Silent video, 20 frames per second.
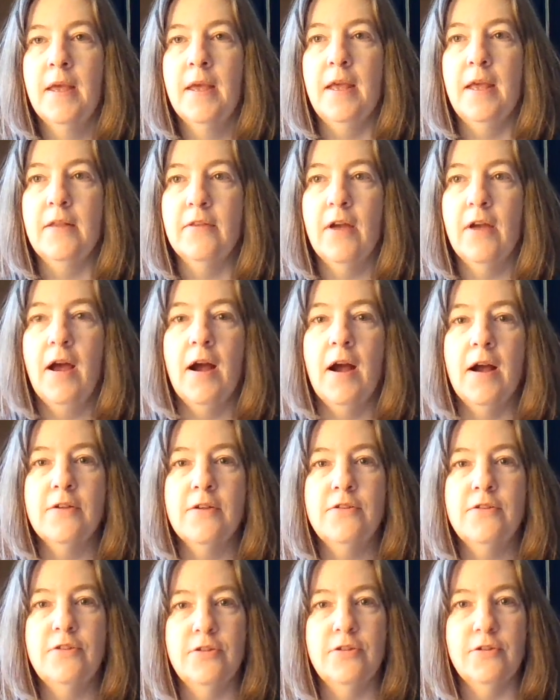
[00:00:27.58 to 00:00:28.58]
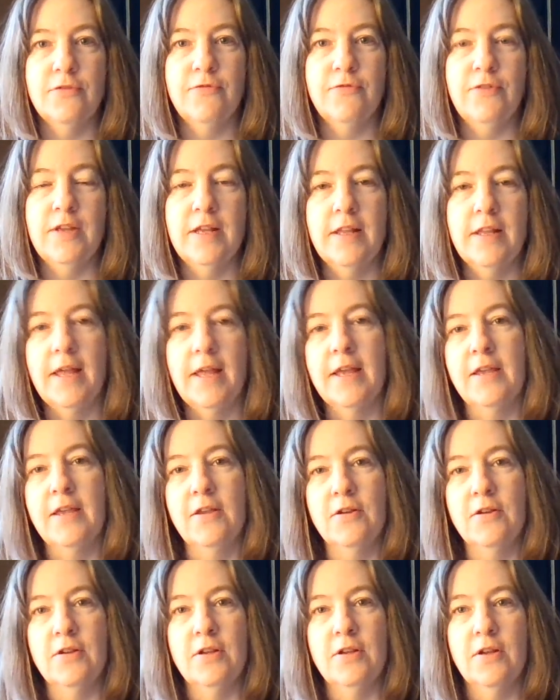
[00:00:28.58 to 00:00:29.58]
It's hard to feel like
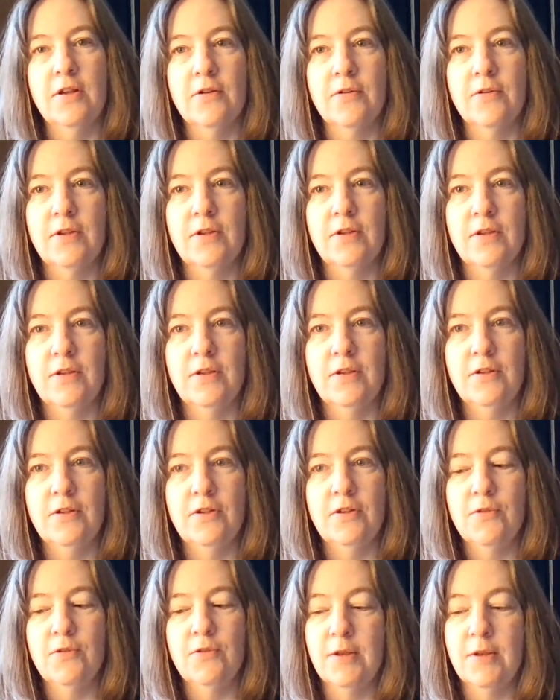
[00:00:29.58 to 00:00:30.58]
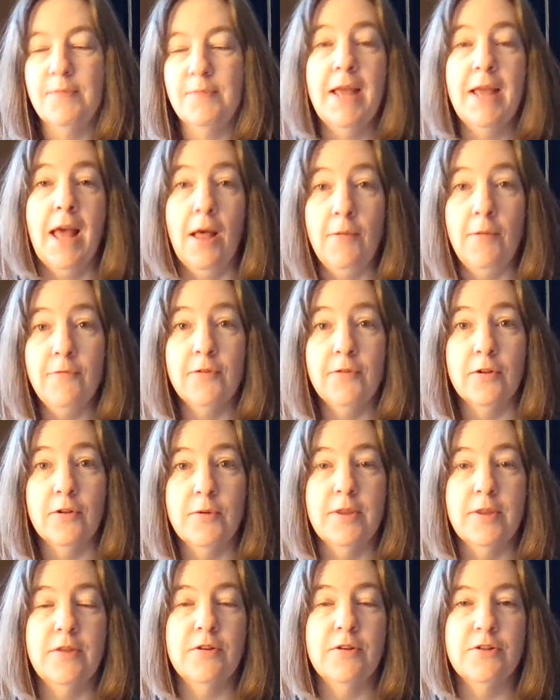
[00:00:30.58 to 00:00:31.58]
you can be helpful
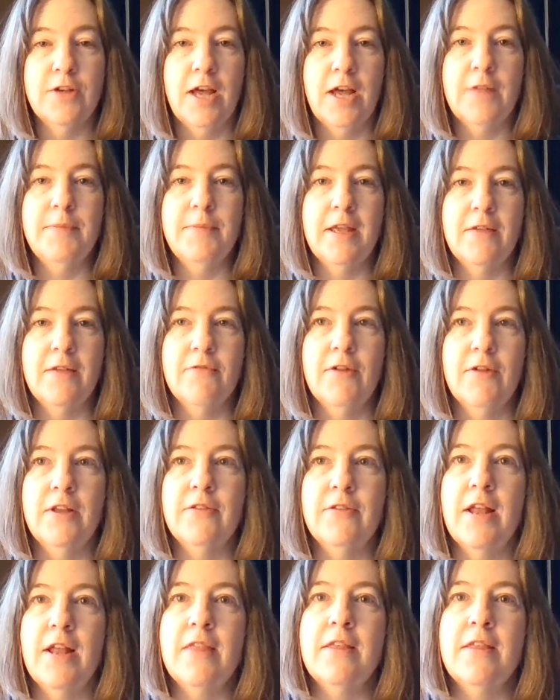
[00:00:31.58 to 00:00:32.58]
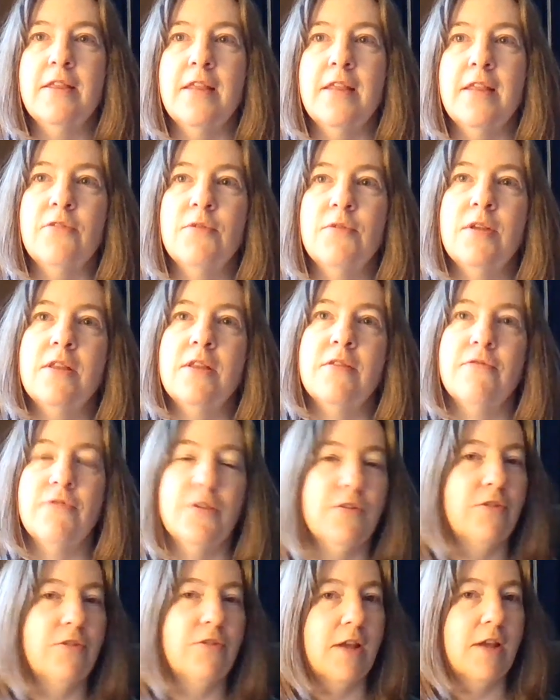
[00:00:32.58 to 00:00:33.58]
with your child making friends. And I think that's really the
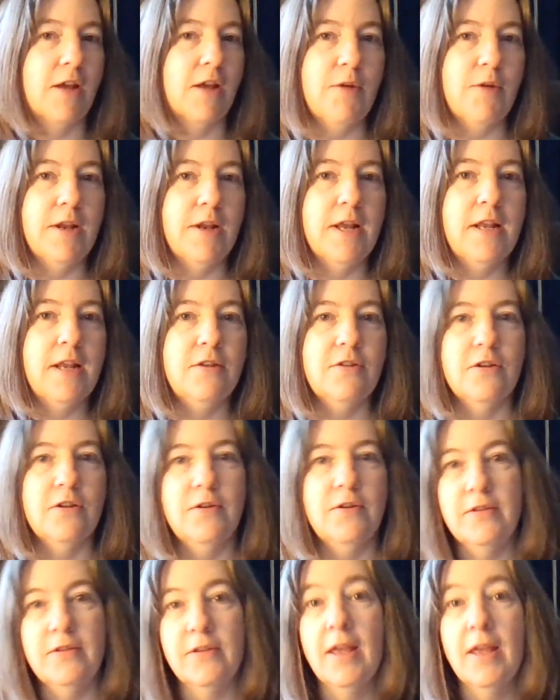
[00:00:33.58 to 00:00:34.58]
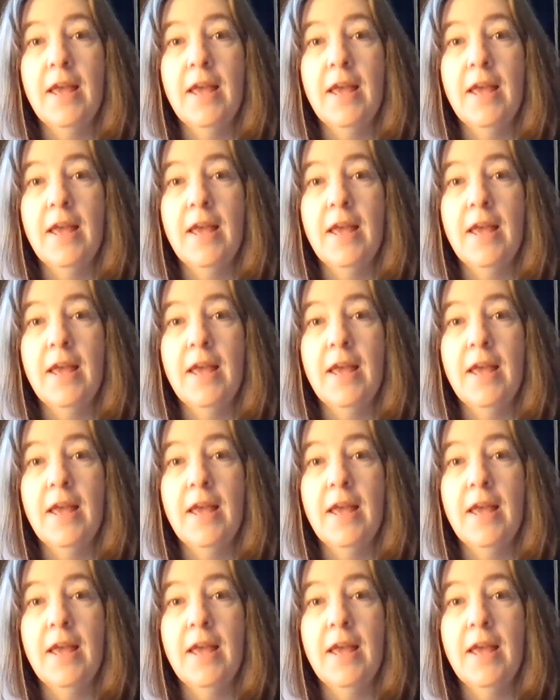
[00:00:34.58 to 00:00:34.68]
first thing I want to get into is